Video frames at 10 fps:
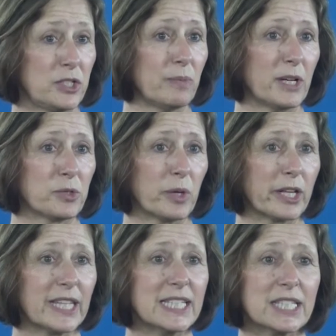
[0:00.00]
too much
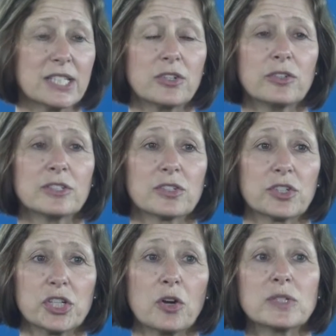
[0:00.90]
work. These students
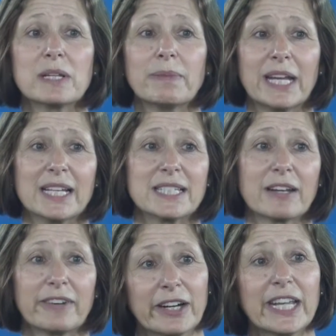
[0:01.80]
are chosen because
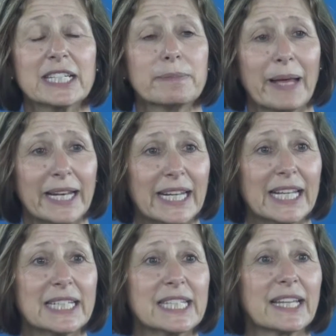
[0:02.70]
they're very
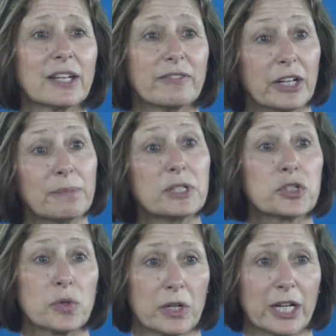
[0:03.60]
independent and they're very
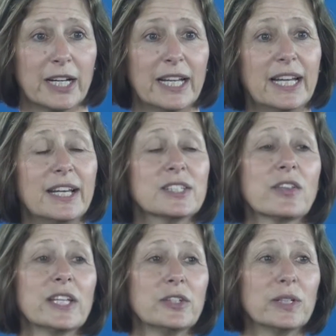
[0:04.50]
mature.
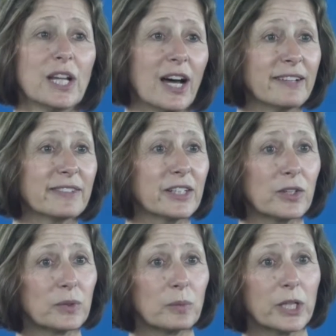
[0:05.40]
So they do a lot of
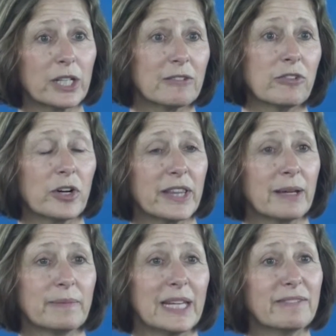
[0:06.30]
their own work for
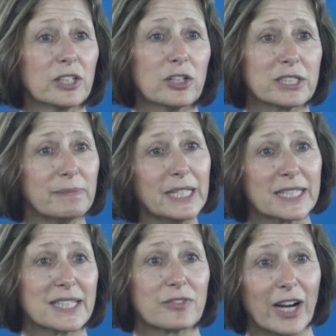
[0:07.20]
them. They even cooked
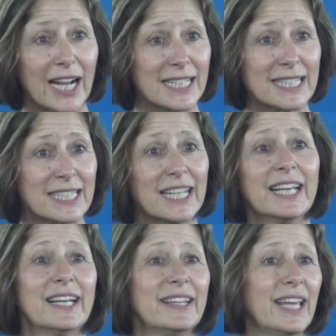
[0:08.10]
meals for us.
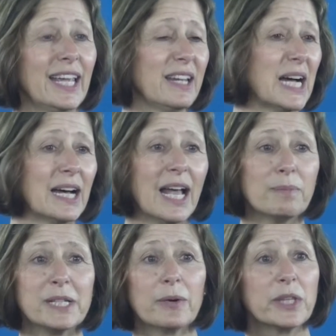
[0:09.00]
They
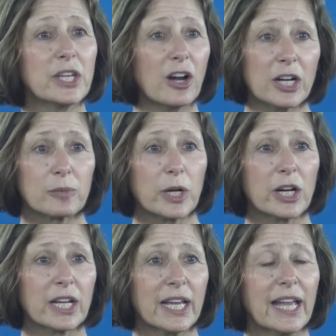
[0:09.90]
helped out with yard
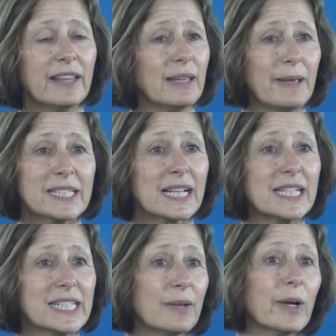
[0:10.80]
work. They
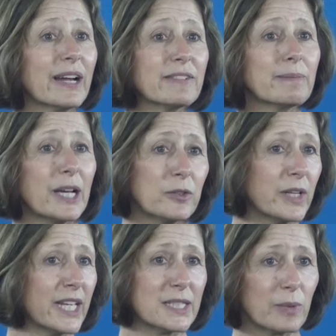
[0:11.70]
basically did whatever my own
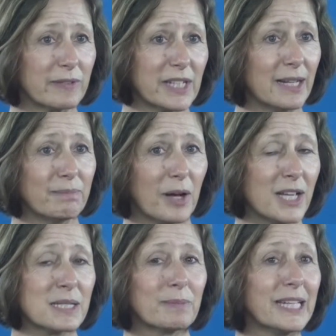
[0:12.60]
kids would have done,
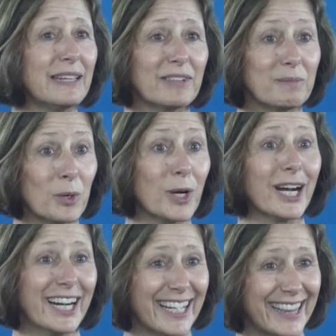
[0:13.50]
possibly even
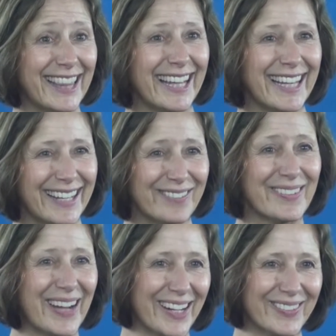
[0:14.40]
more
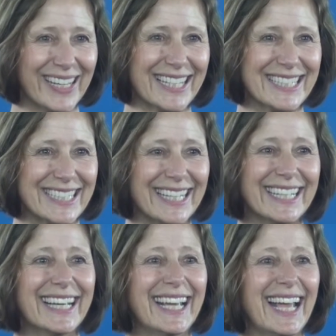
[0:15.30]
than my own kids
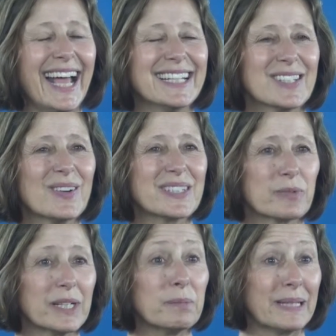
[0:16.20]
did. And so it was
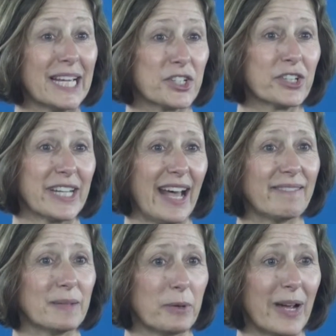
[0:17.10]
a real pleasure to
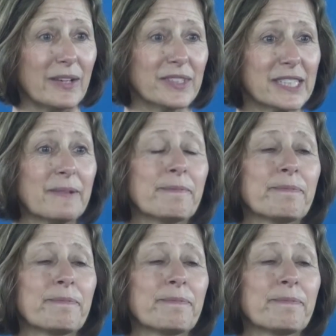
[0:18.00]
have them around.